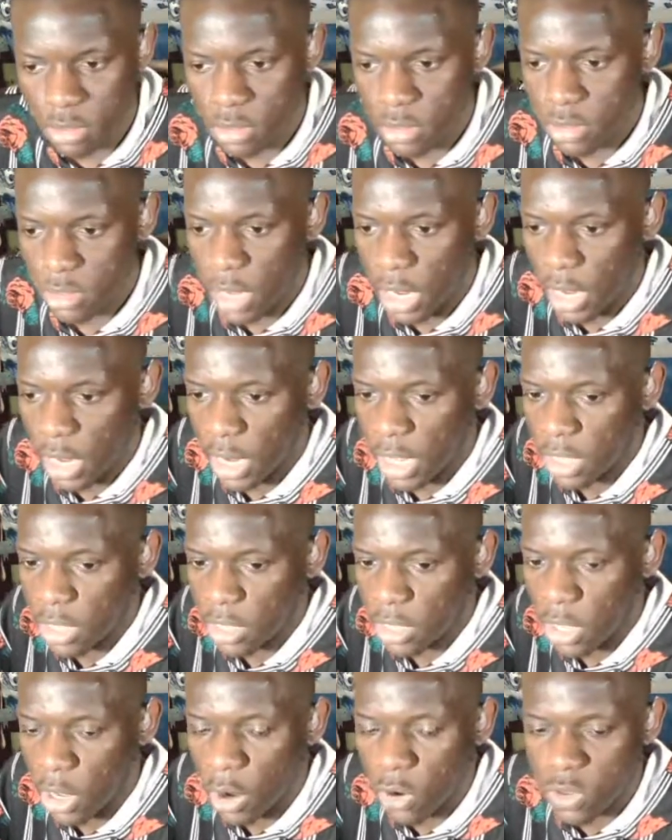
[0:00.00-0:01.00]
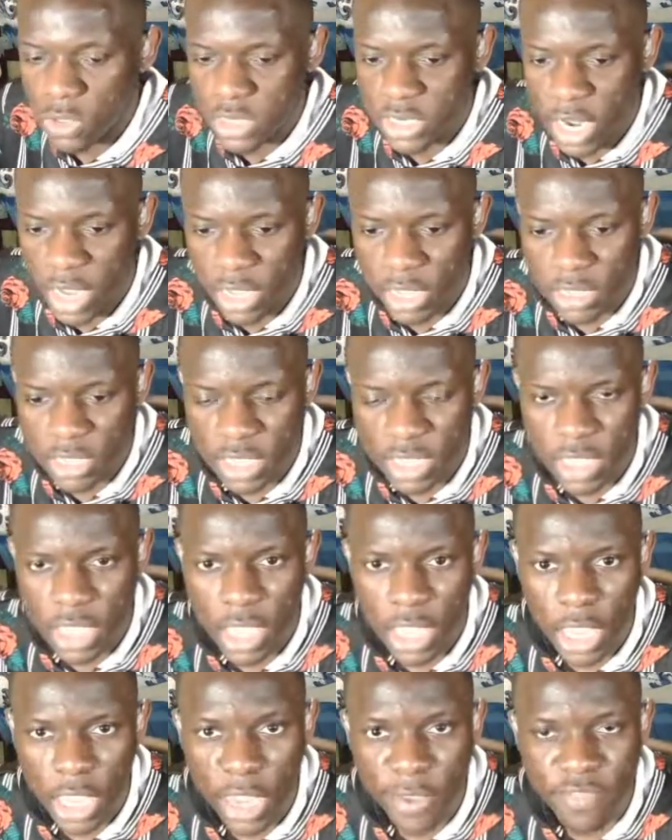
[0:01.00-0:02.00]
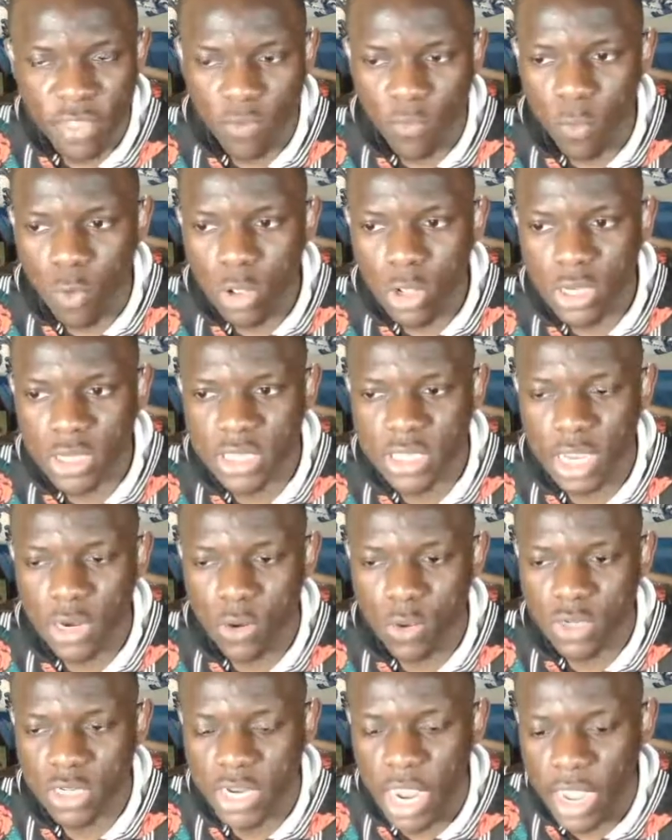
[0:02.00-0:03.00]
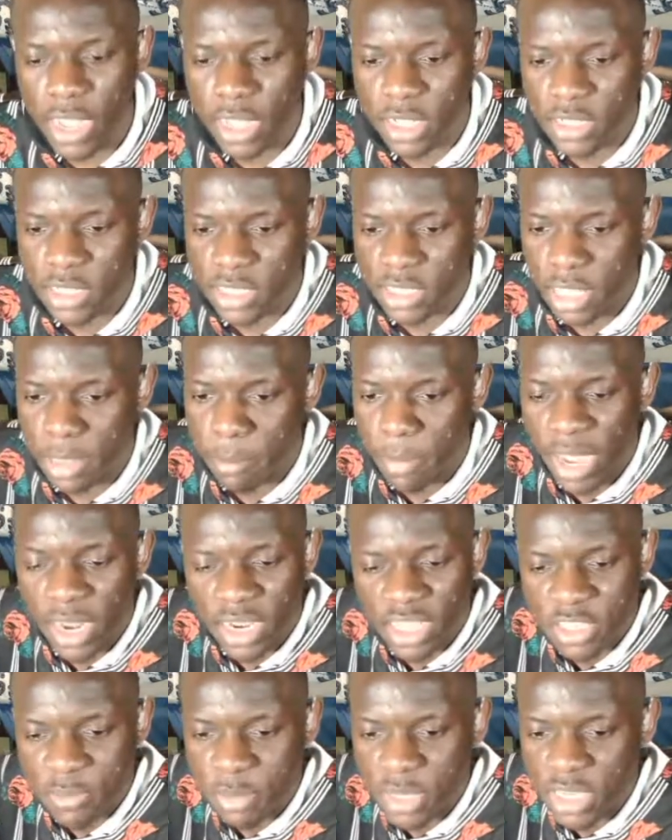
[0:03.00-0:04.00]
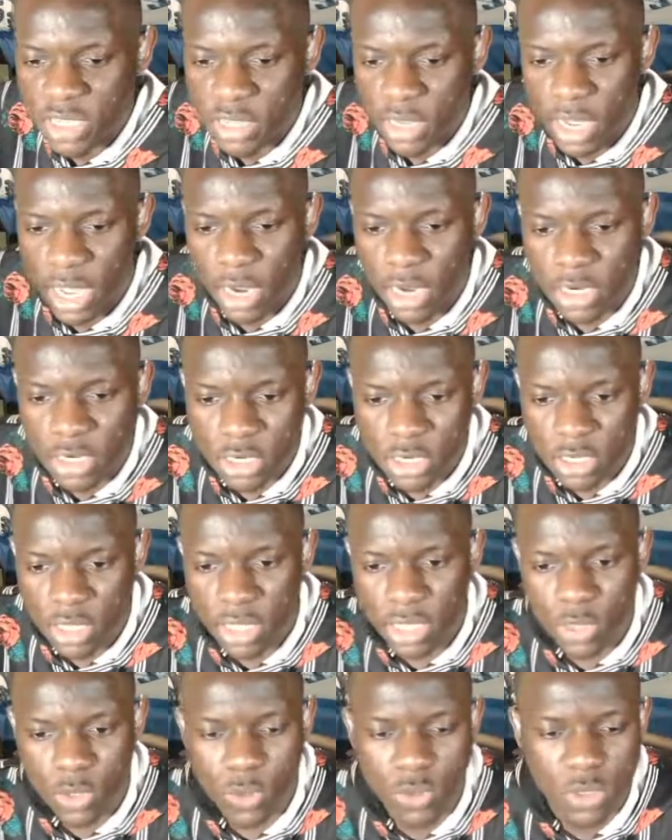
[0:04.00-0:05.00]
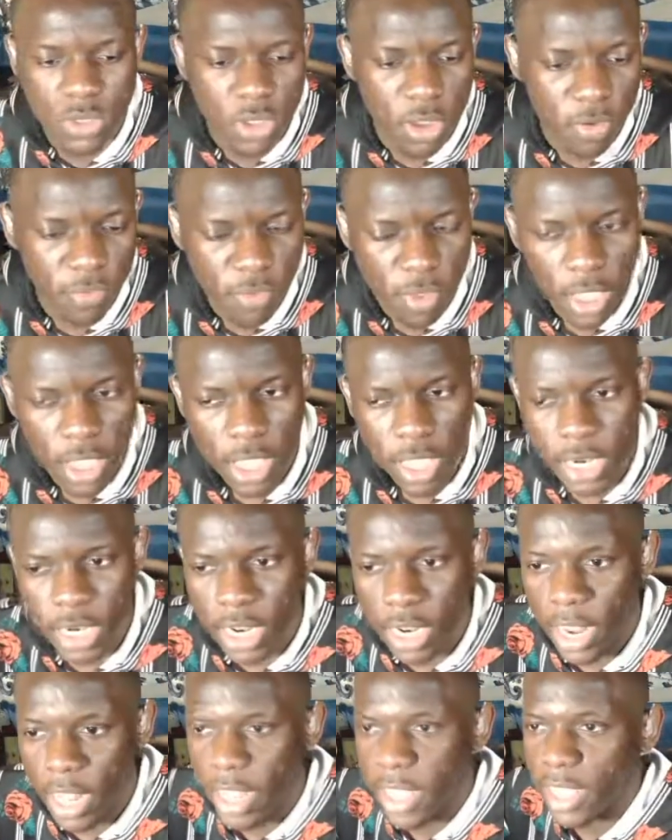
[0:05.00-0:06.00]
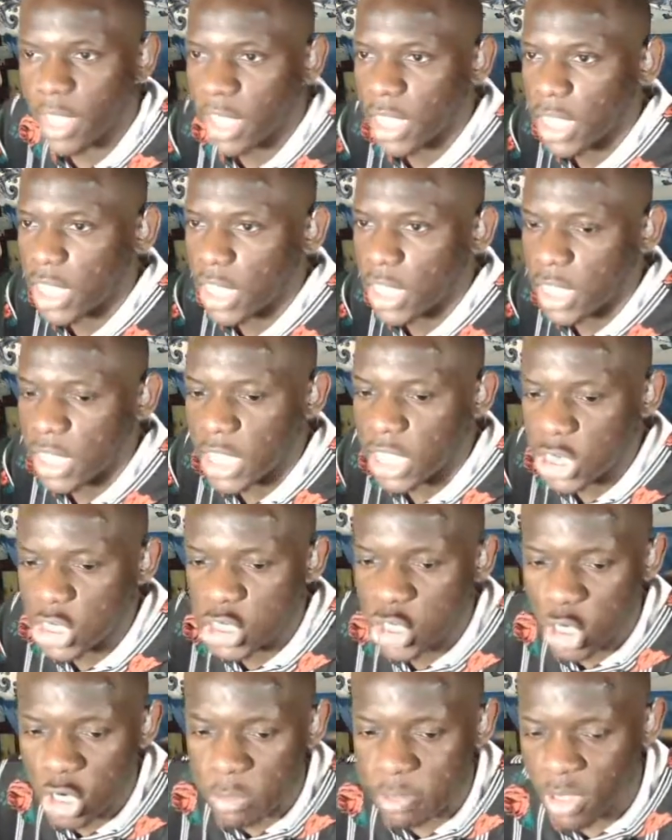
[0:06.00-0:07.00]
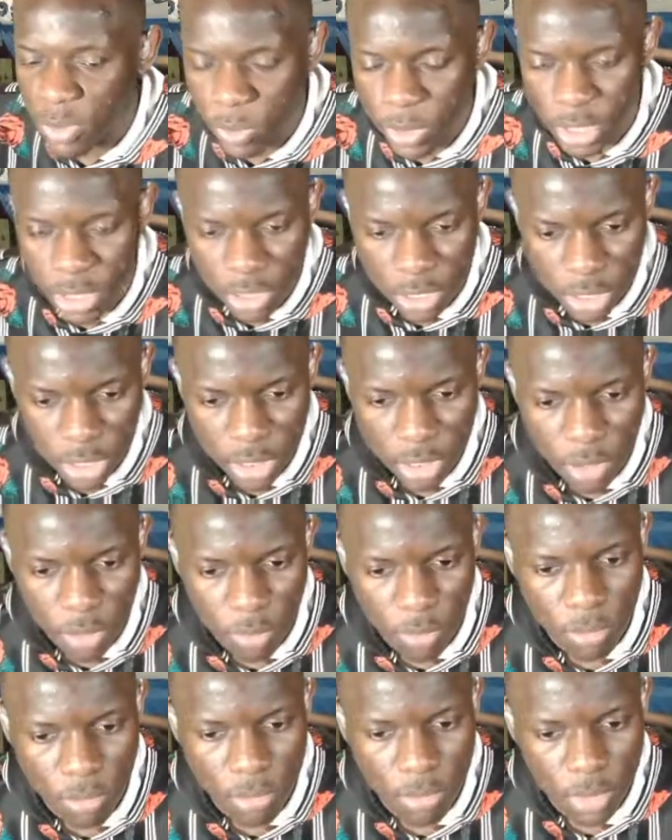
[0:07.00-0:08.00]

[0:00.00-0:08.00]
That like all the giants, like if the rulers send those giants as like minus beast to kind of just like do stuff, then like he should be weaker than them.